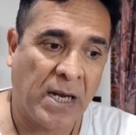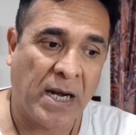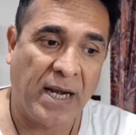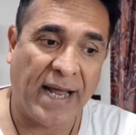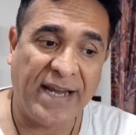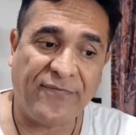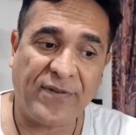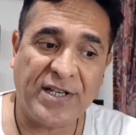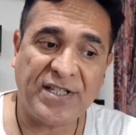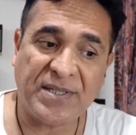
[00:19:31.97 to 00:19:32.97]
life
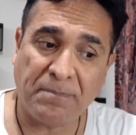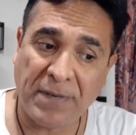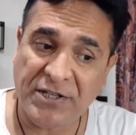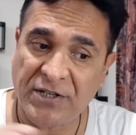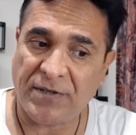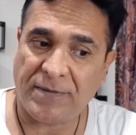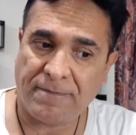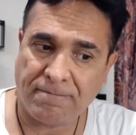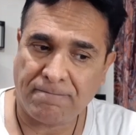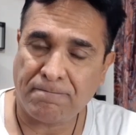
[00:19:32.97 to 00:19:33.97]
is better
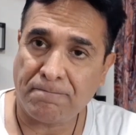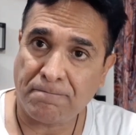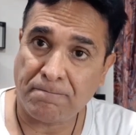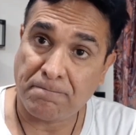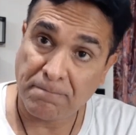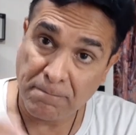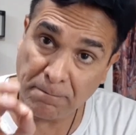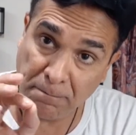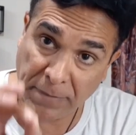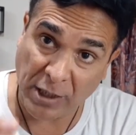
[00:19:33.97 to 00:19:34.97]

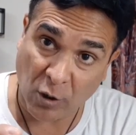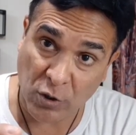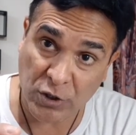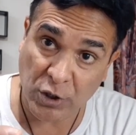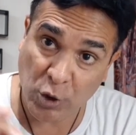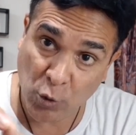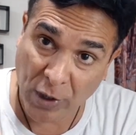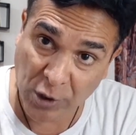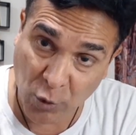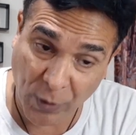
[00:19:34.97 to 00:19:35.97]
because you
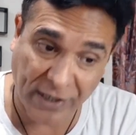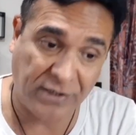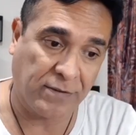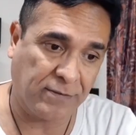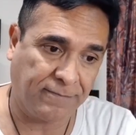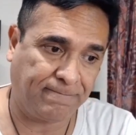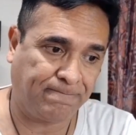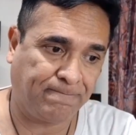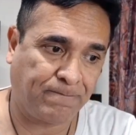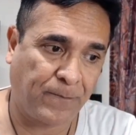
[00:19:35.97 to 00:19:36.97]
are together.
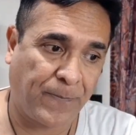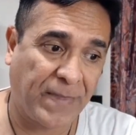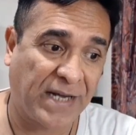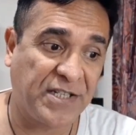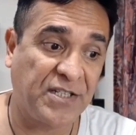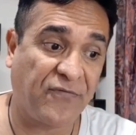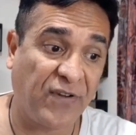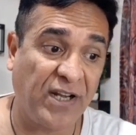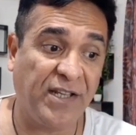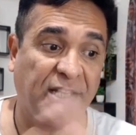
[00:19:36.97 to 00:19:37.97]
That is the
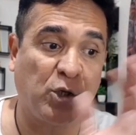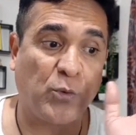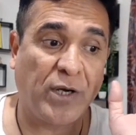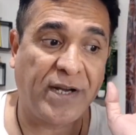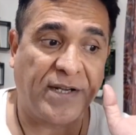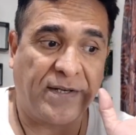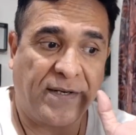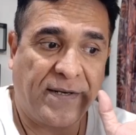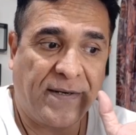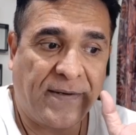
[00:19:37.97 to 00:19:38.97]
feeling that you will get
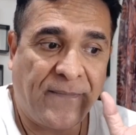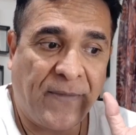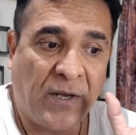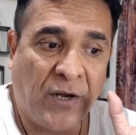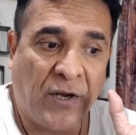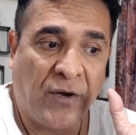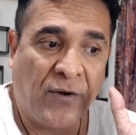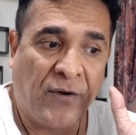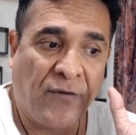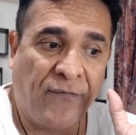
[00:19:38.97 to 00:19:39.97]

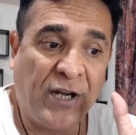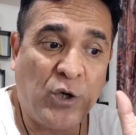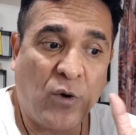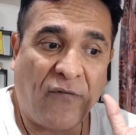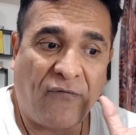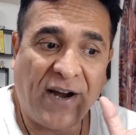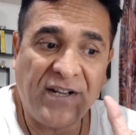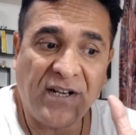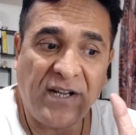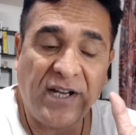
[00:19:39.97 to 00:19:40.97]
when you are
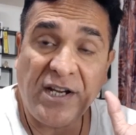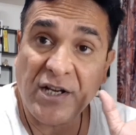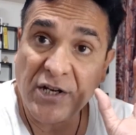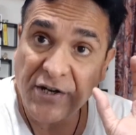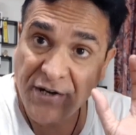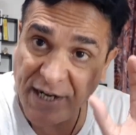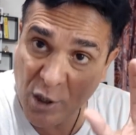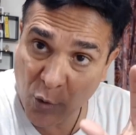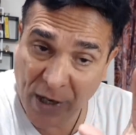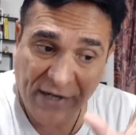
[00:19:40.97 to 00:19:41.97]
finally
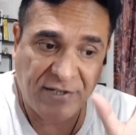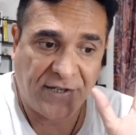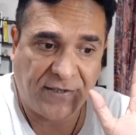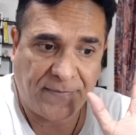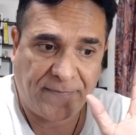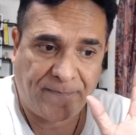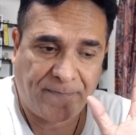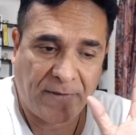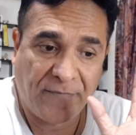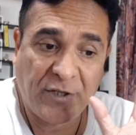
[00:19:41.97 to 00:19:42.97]
reunited
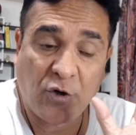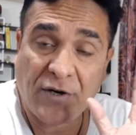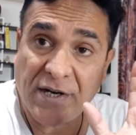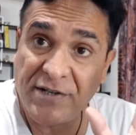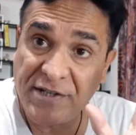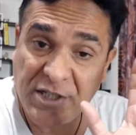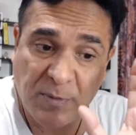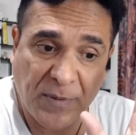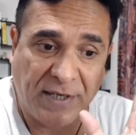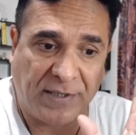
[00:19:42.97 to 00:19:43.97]
with your kindred
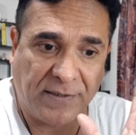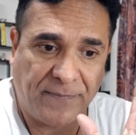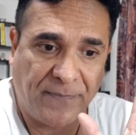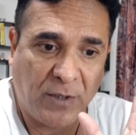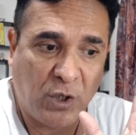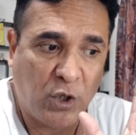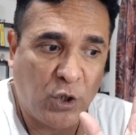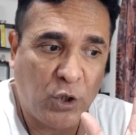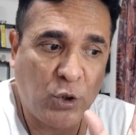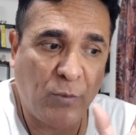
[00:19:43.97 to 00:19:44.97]
spirit.
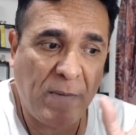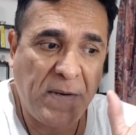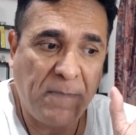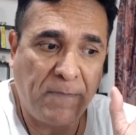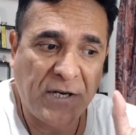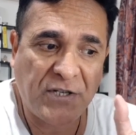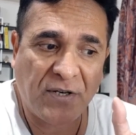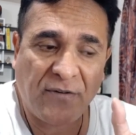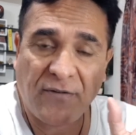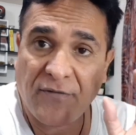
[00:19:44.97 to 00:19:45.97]
You will be
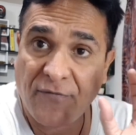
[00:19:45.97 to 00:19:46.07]
better